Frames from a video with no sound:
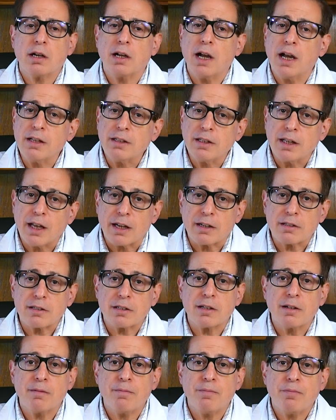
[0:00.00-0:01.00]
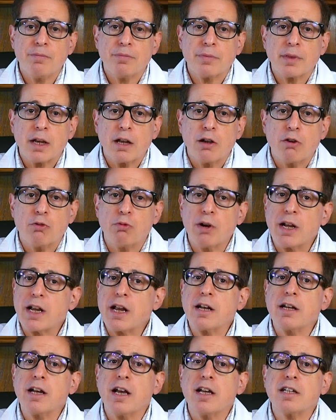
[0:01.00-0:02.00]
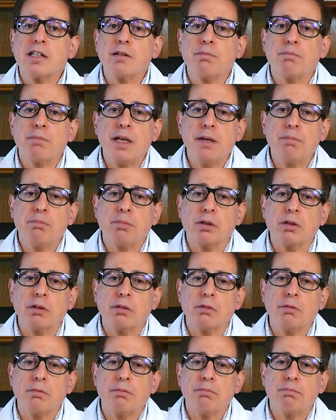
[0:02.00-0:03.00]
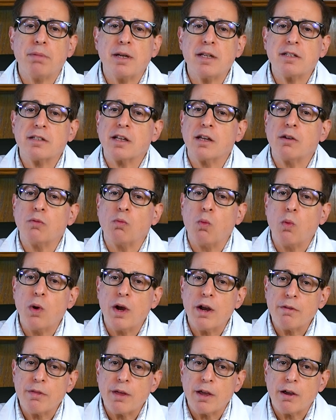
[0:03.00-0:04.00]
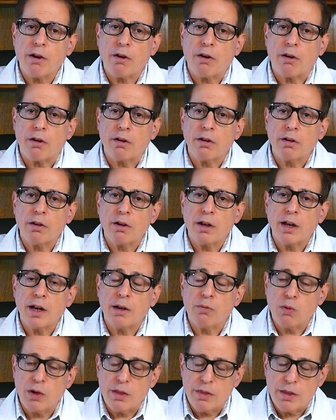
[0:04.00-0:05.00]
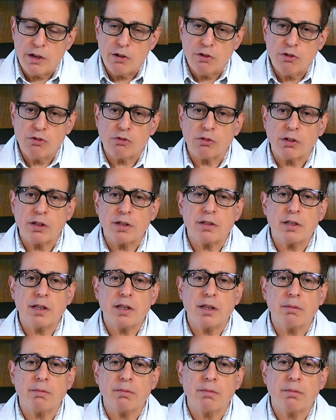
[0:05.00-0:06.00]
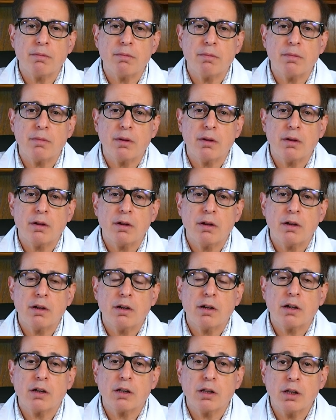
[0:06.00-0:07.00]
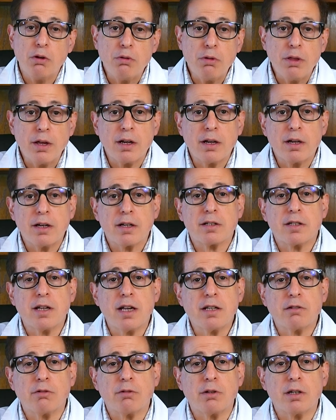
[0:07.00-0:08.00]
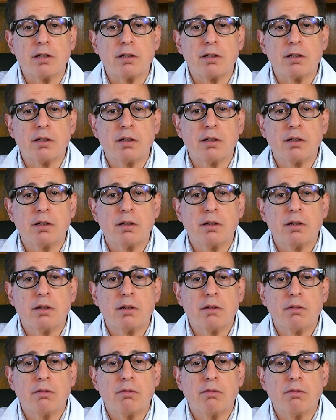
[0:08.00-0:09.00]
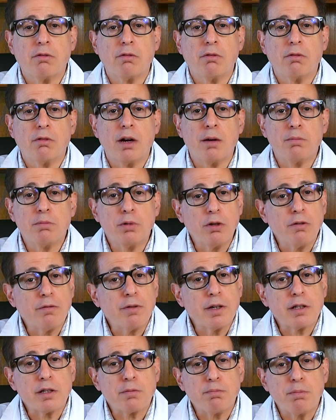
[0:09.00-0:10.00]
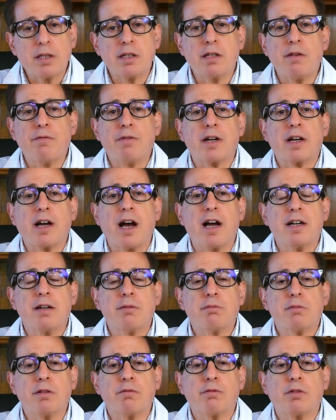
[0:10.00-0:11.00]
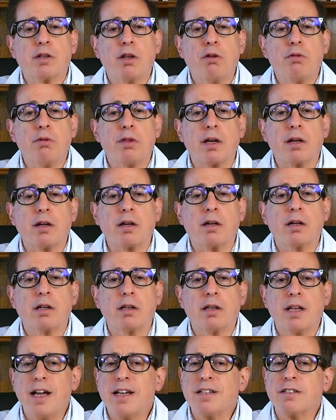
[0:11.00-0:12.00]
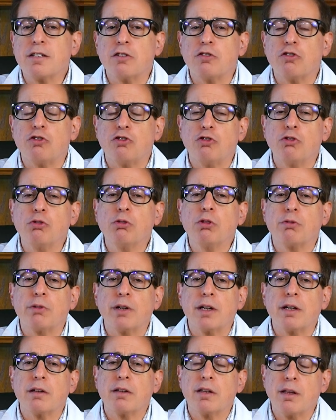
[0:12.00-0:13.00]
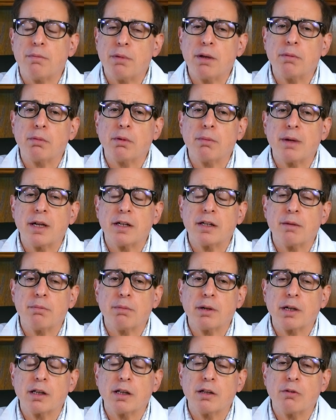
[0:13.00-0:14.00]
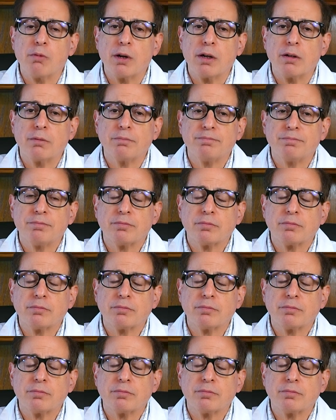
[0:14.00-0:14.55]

Context. Recognizing people based on where they are and when they usually see them. Clothing and accessories. Observing specific items of clothing, glasses, jewelry that people may typically wear.